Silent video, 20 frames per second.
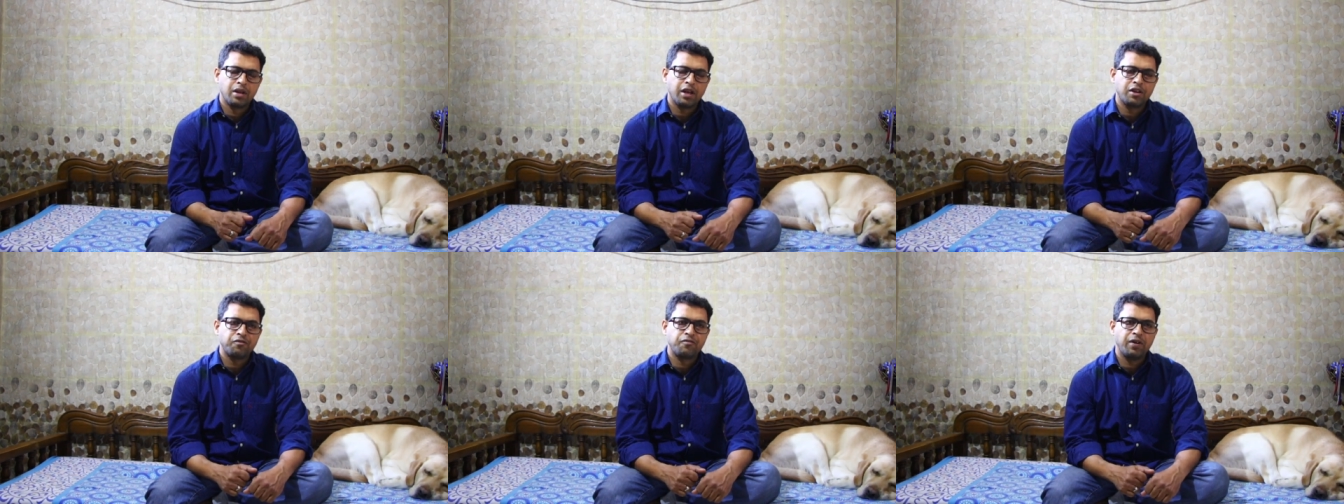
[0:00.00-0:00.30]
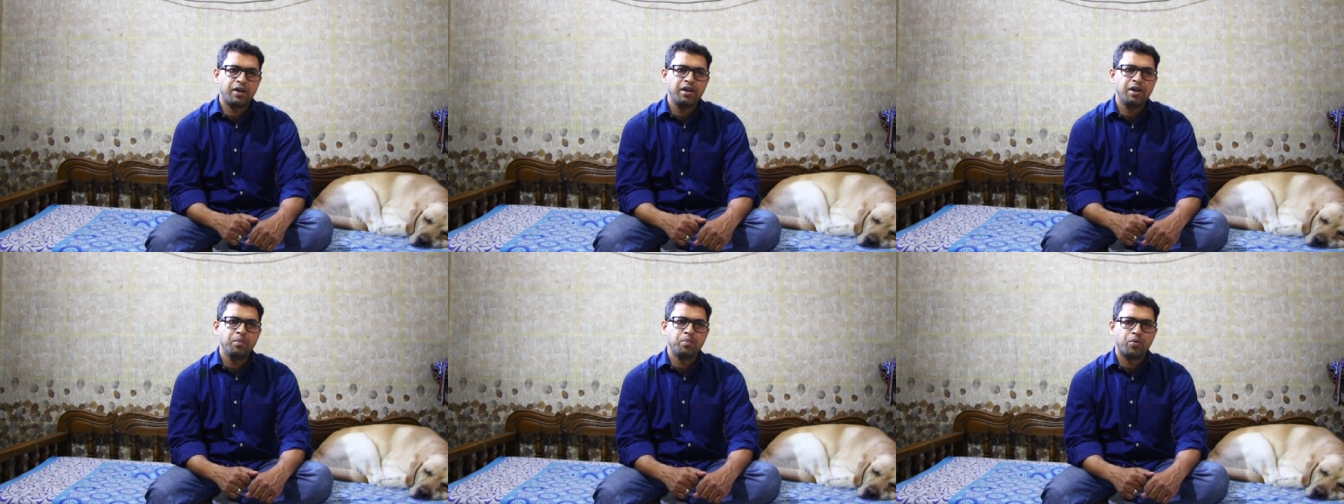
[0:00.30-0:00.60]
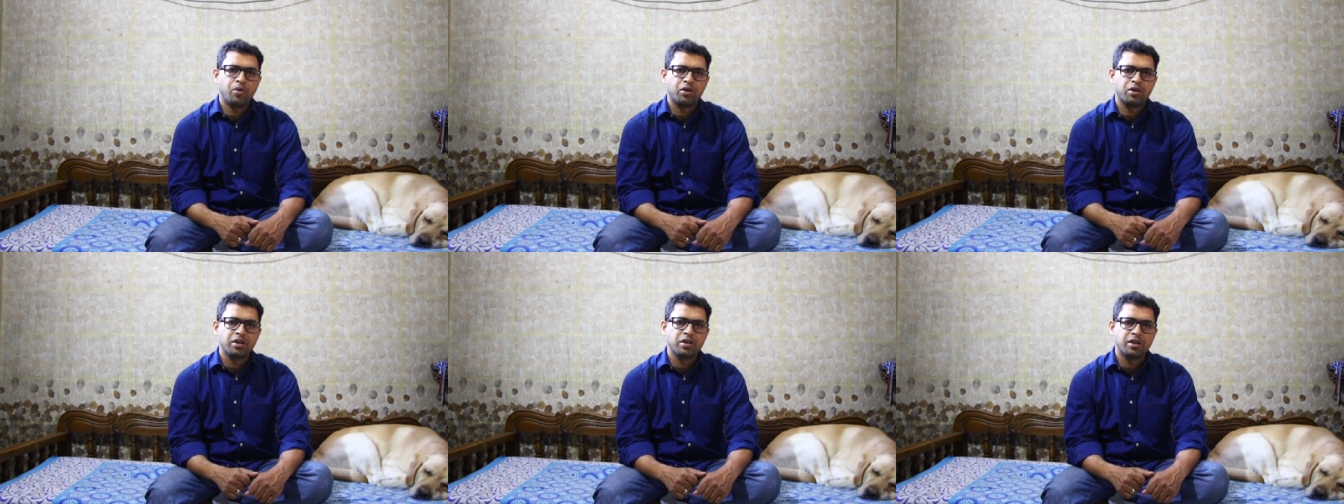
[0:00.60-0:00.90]
very
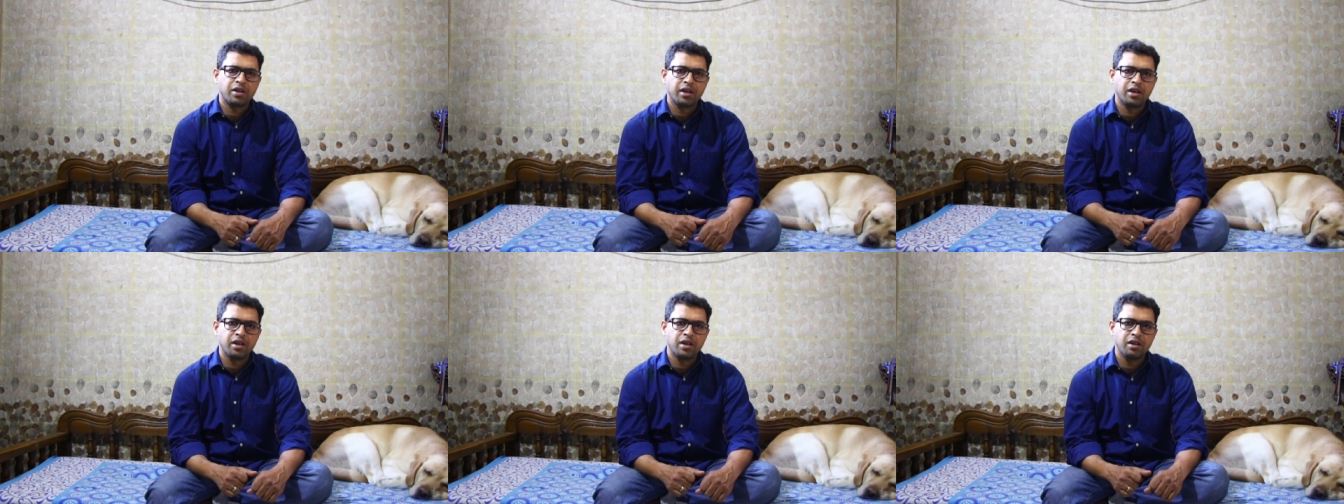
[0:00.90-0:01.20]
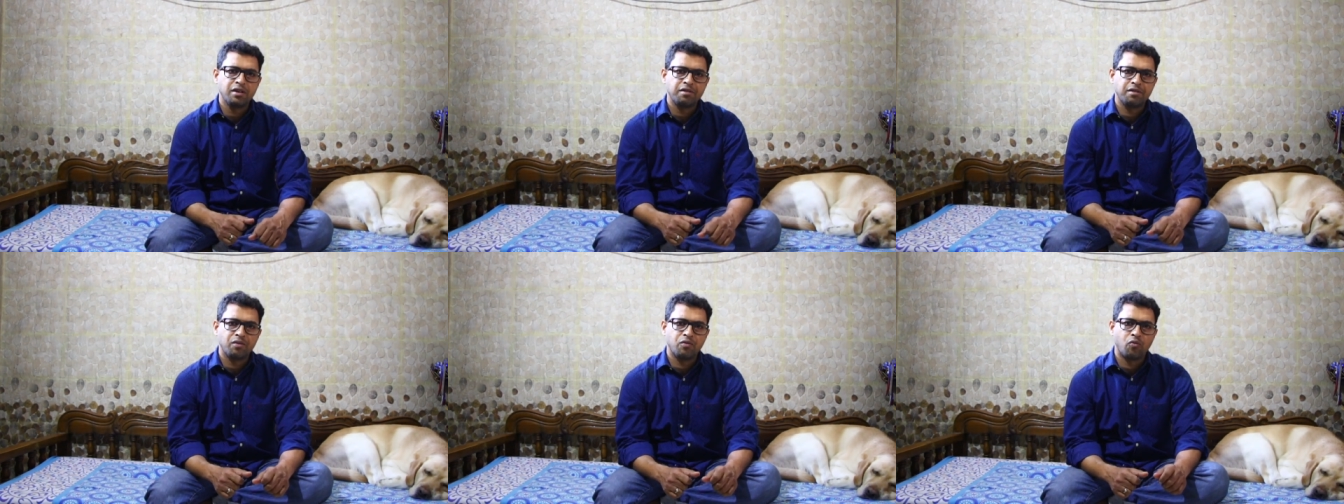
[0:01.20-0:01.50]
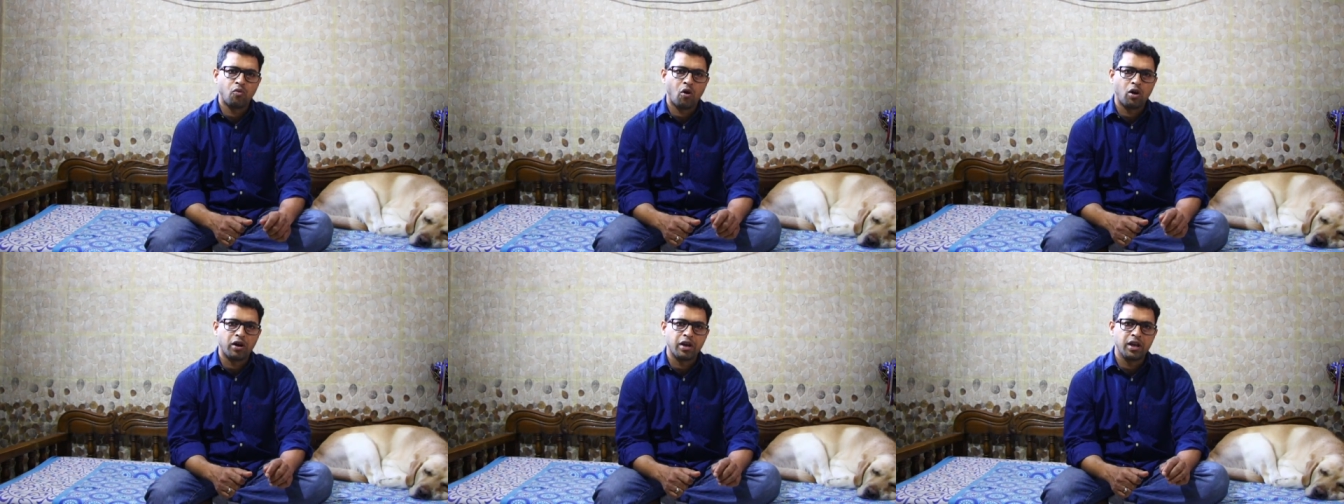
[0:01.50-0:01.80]
important thing is
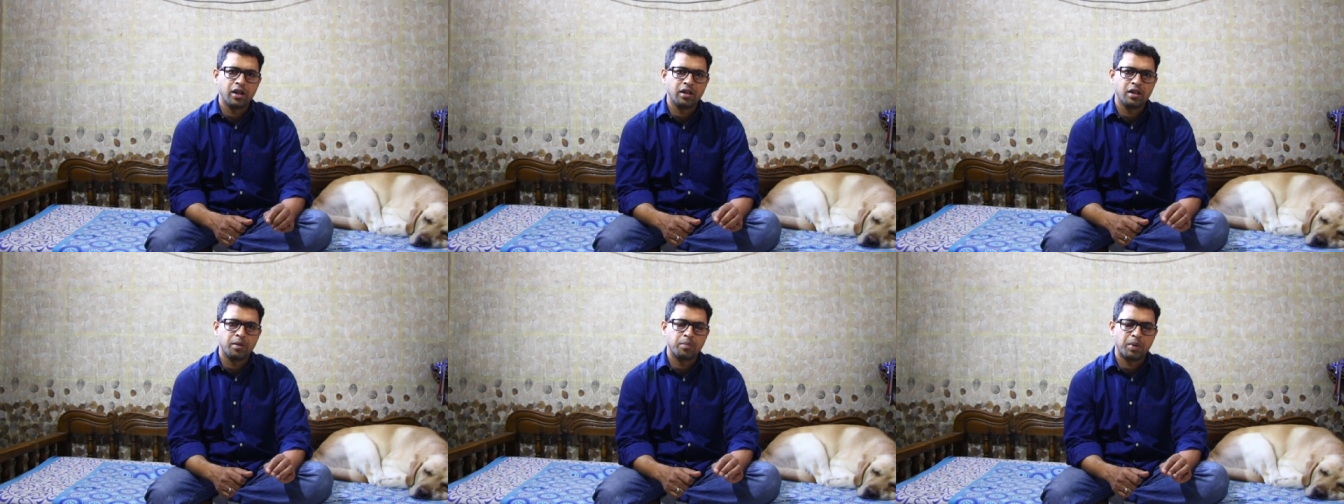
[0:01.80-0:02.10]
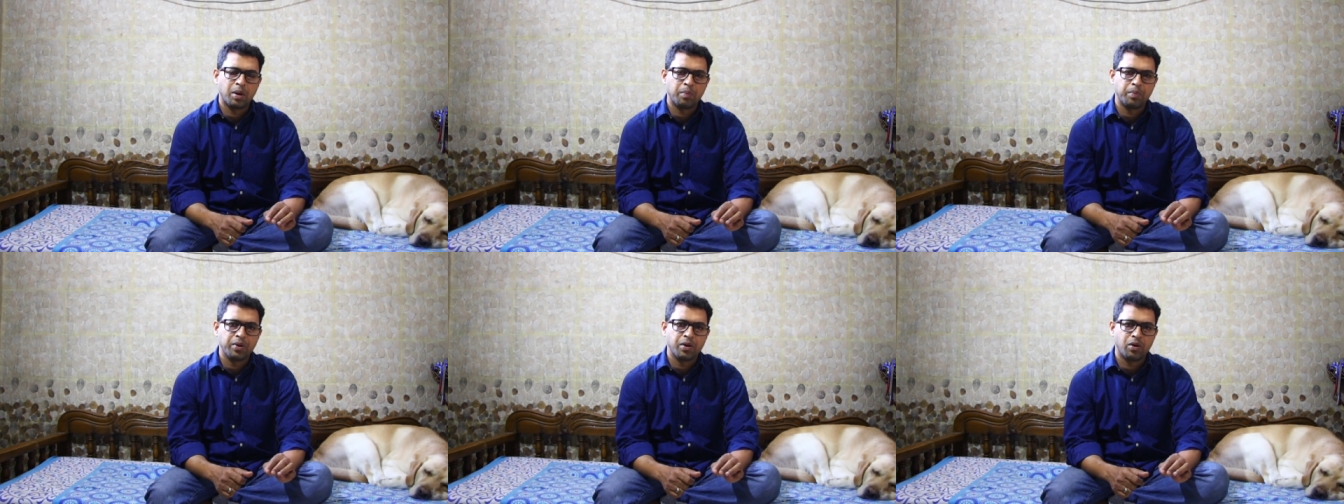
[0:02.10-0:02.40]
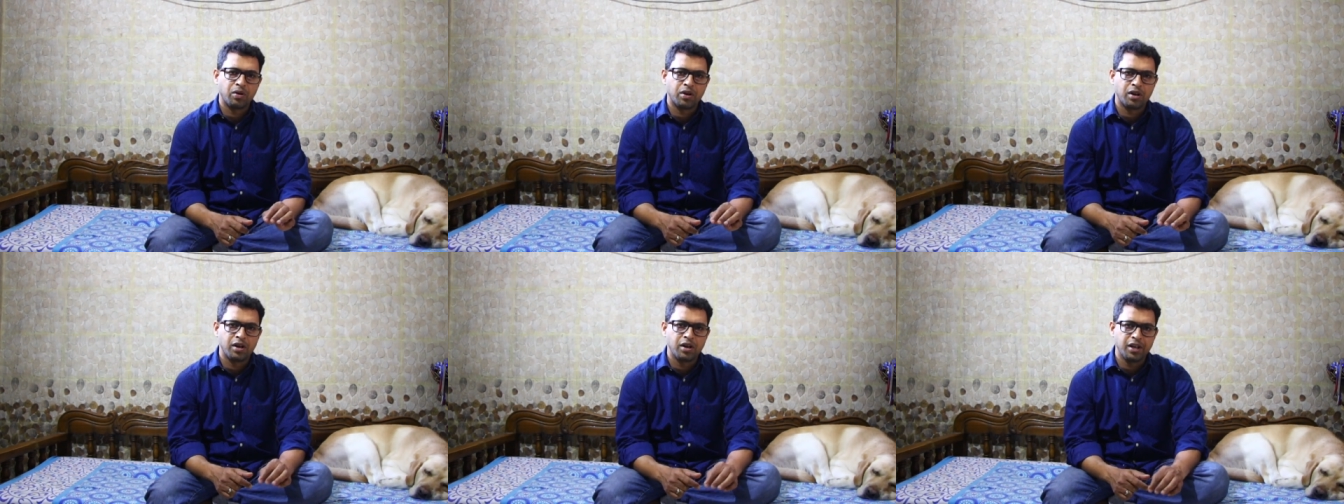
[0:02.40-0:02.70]
walking the puppy
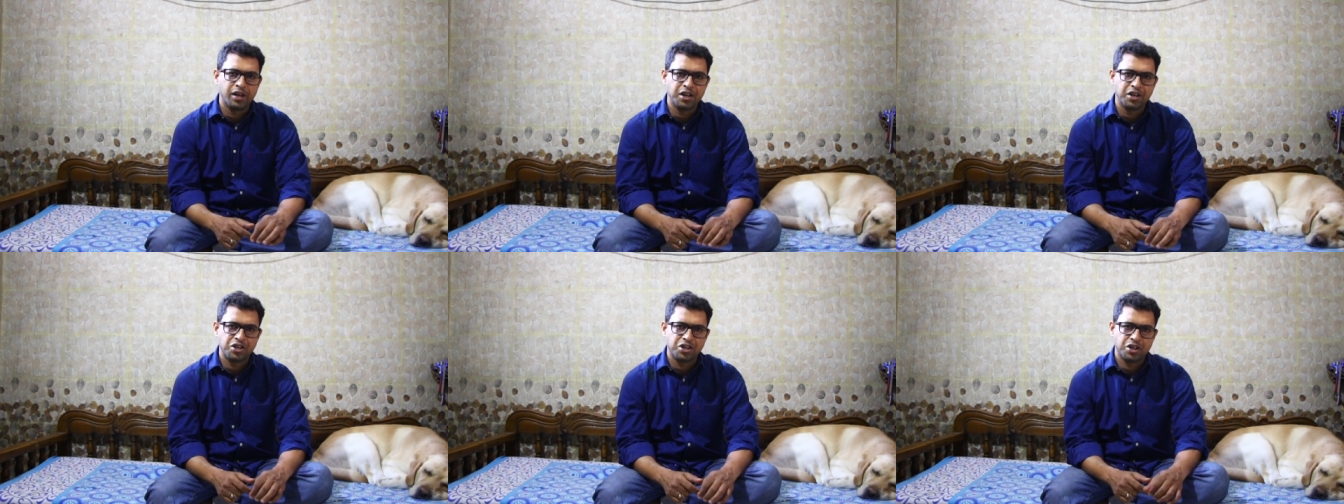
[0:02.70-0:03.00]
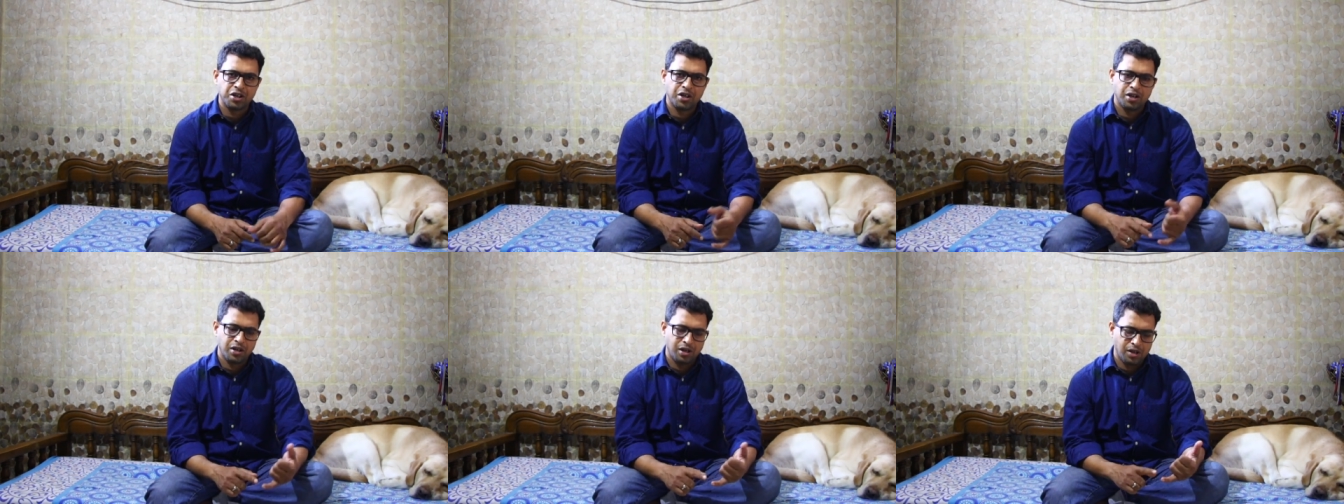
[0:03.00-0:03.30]
on a leash.